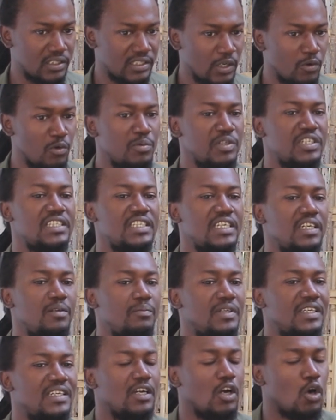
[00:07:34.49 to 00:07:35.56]
there will still
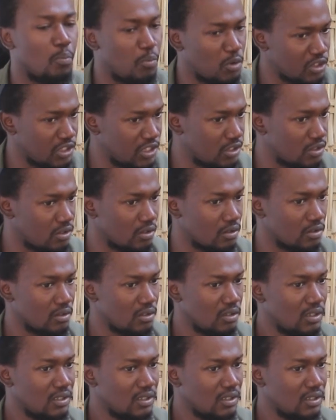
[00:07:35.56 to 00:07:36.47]
be opposition.